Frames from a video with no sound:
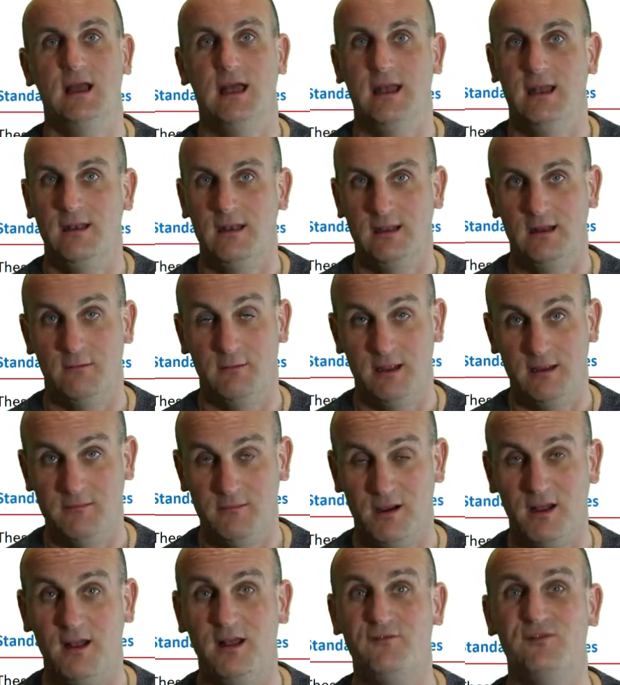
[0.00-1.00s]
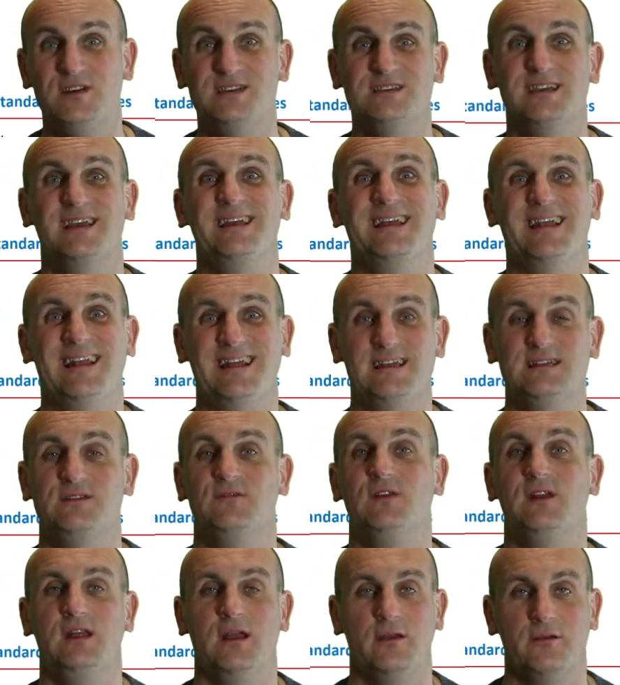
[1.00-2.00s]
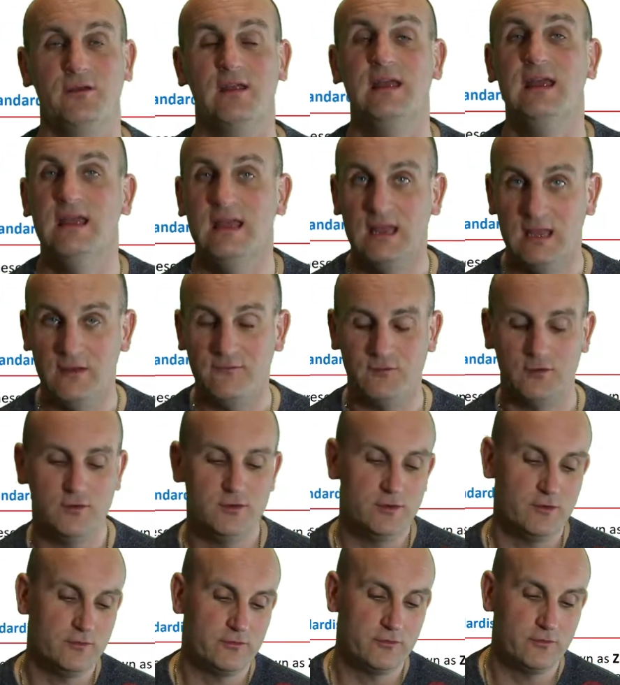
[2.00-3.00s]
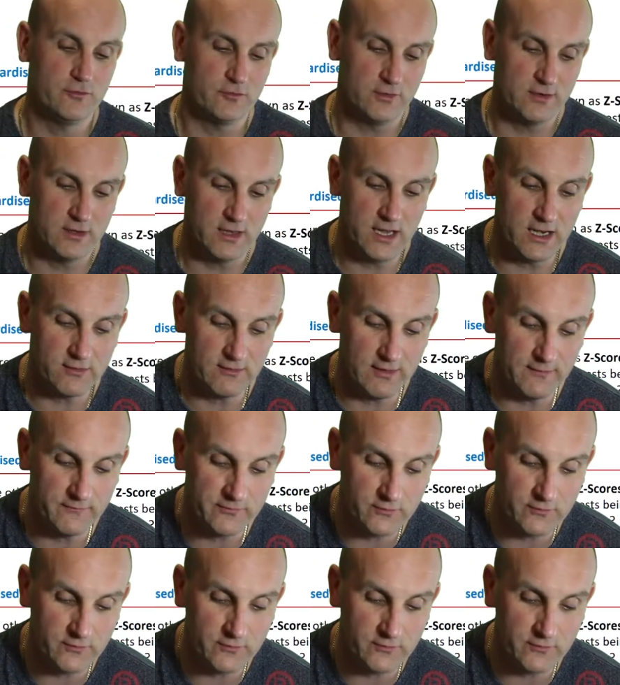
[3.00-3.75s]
and it'll make my life easier in later videos if you're used to drawing diagrams.